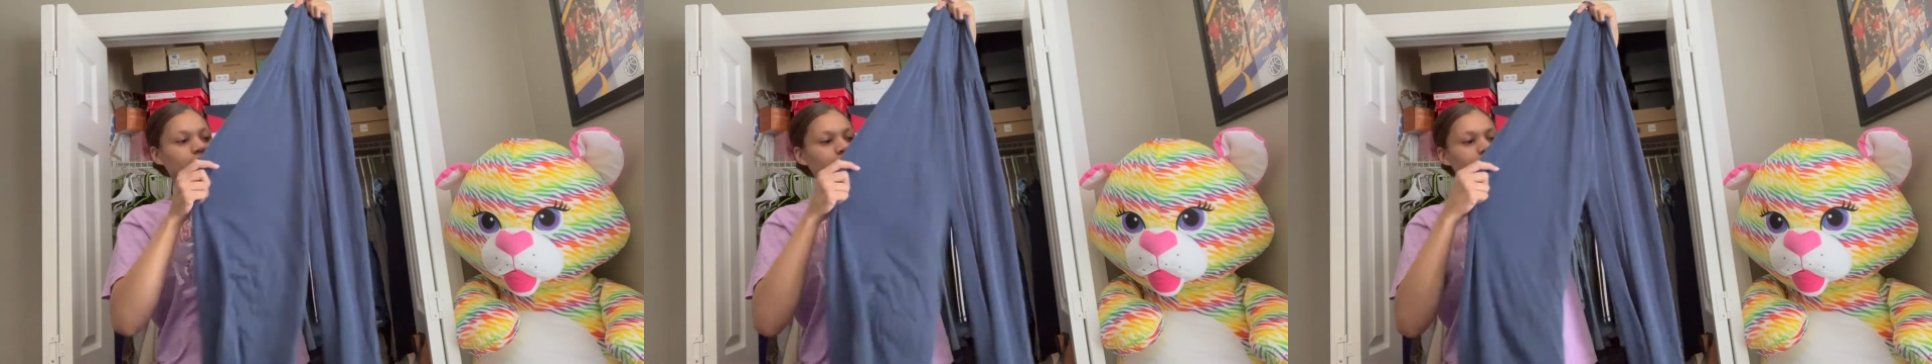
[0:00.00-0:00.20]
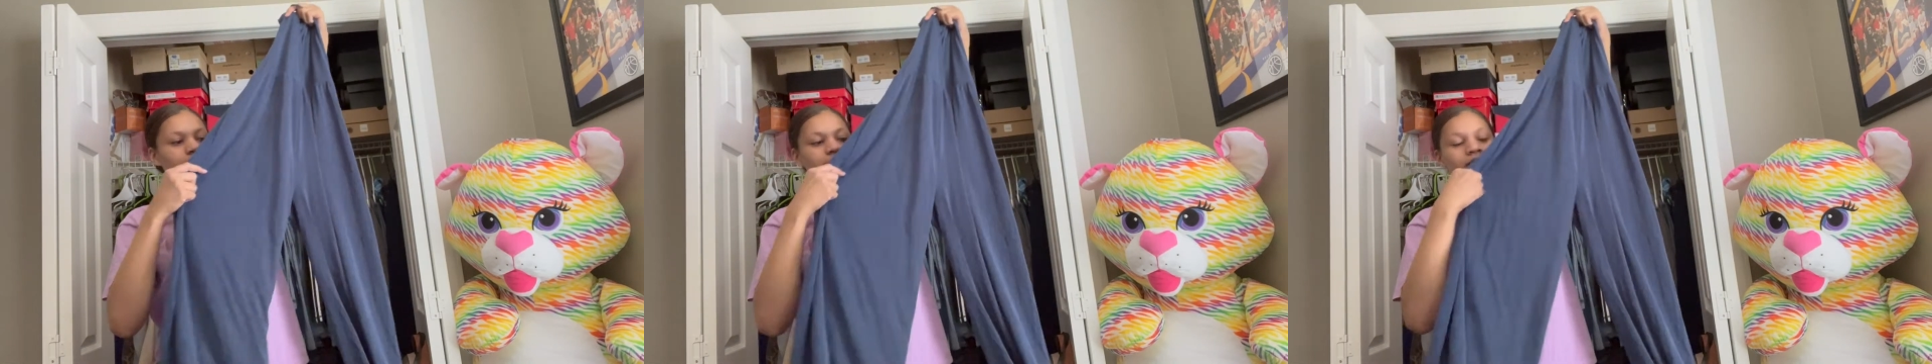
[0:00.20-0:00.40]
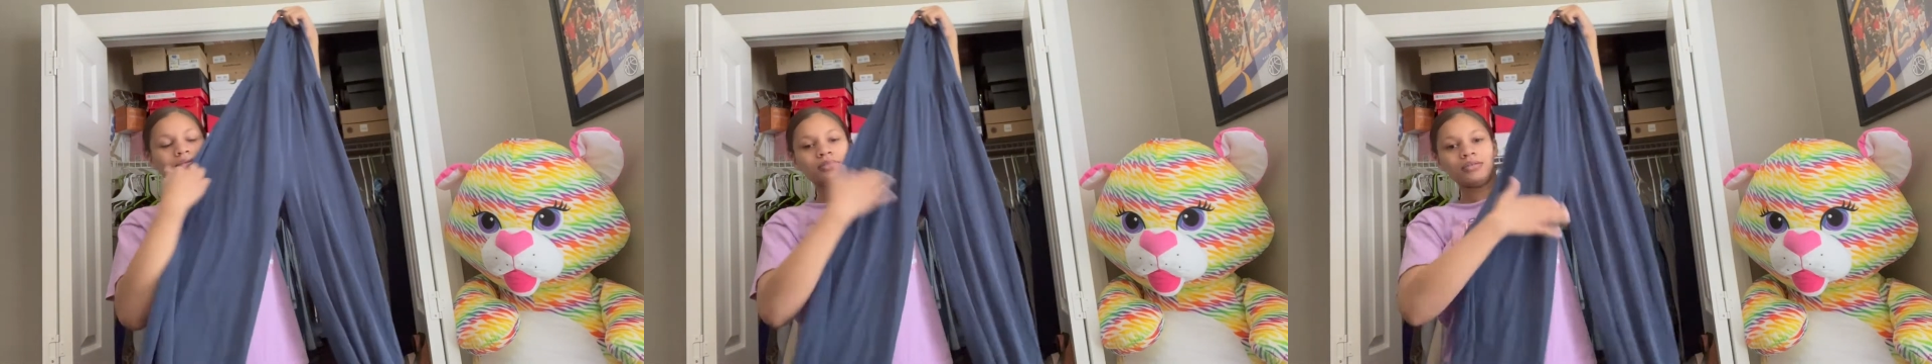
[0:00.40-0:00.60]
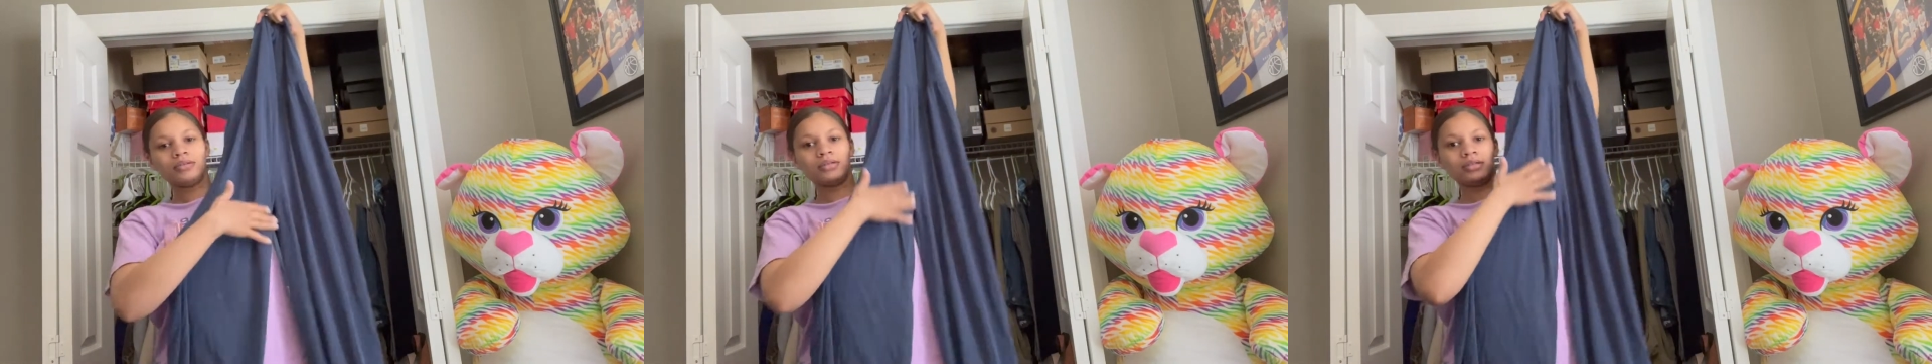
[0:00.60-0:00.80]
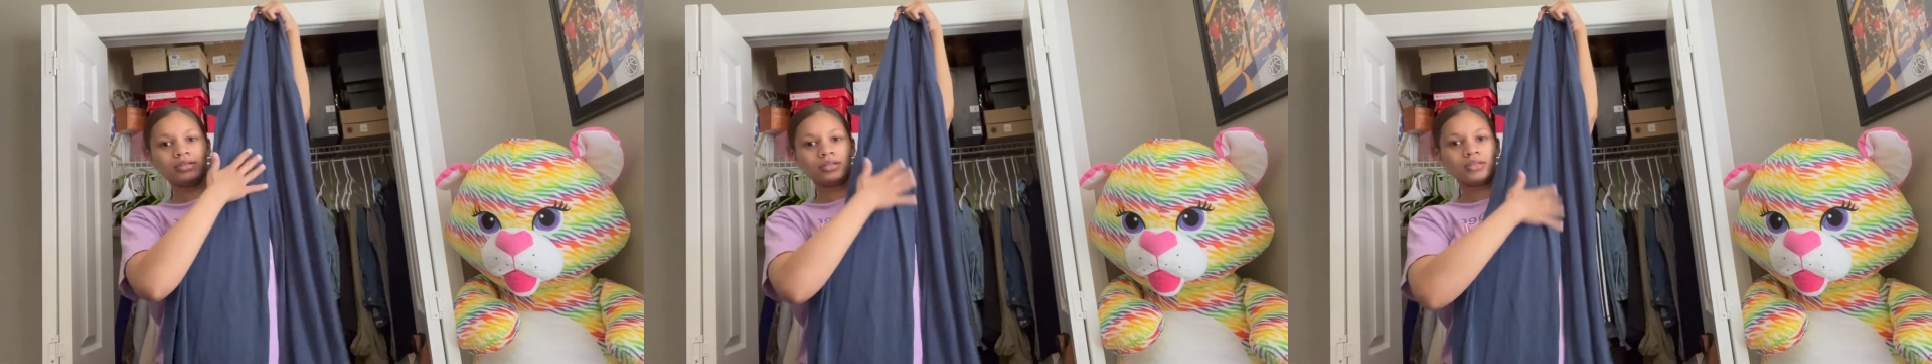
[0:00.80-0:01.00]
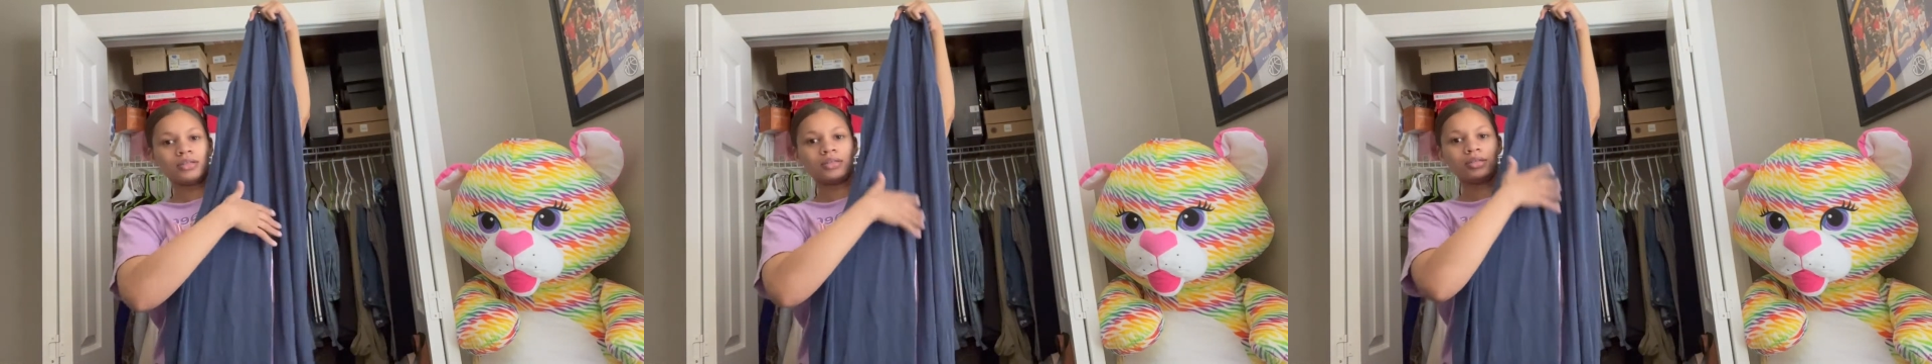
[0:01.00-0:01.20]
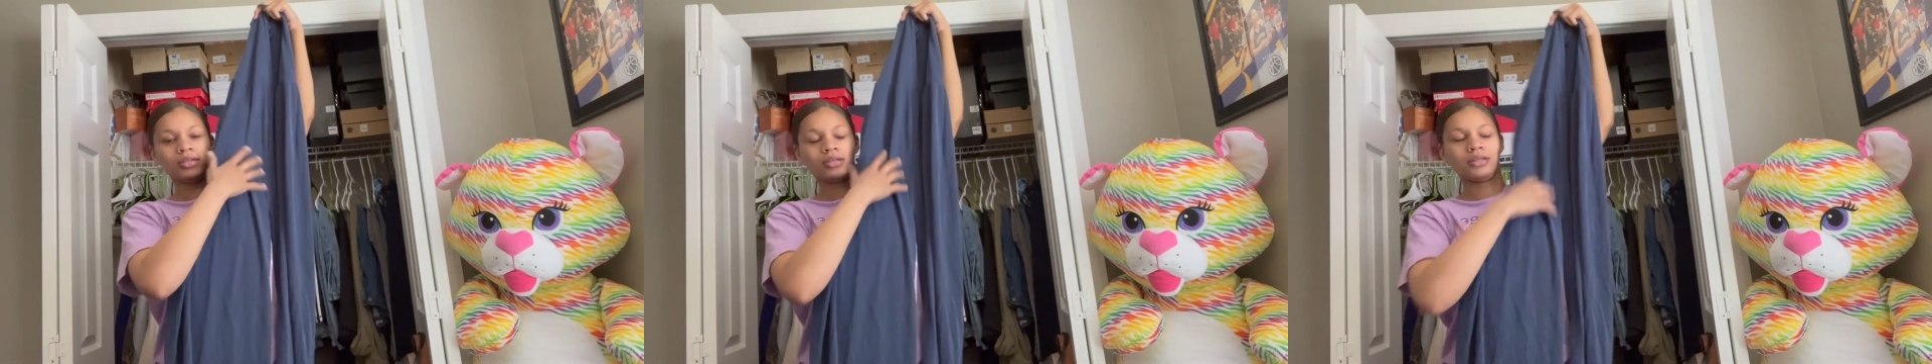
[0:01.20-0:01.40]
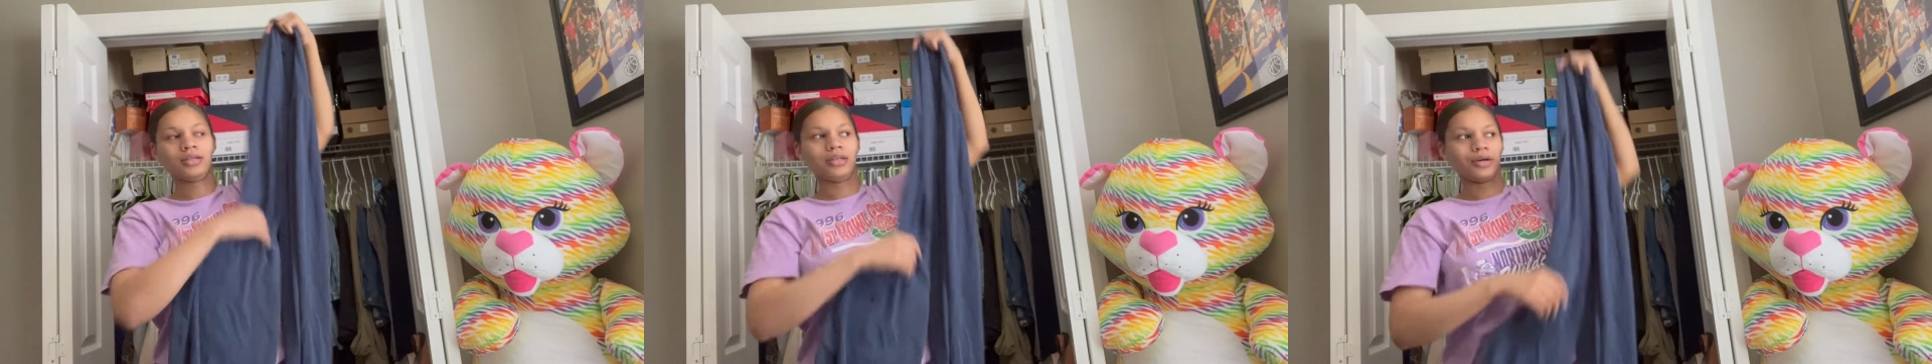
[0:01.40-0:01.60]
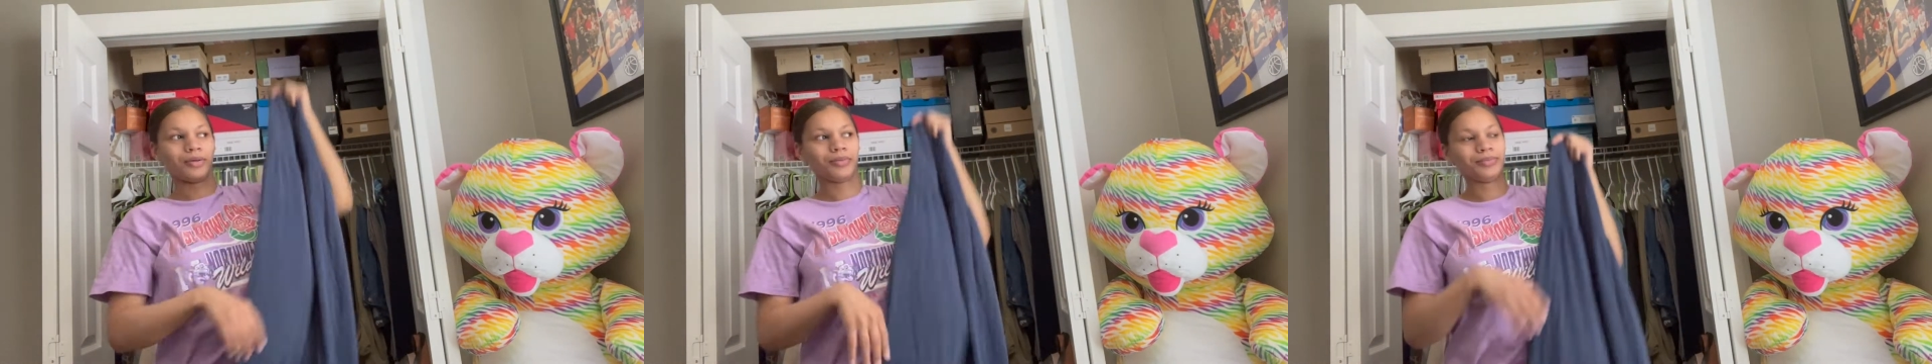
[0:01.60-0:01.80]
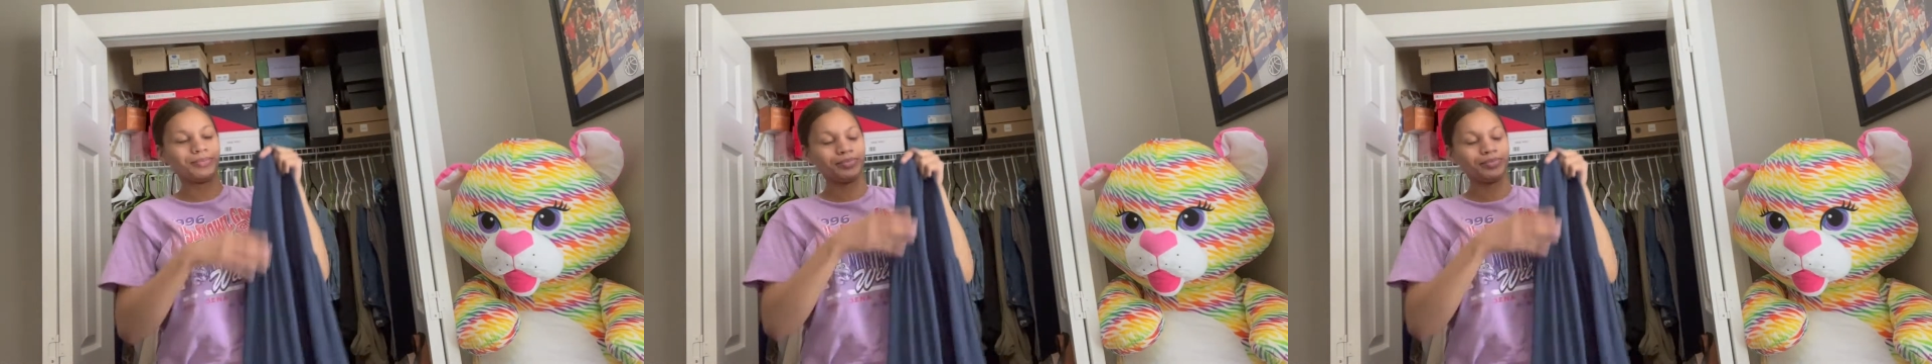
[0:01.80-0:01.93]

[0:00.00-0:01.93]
now, you know.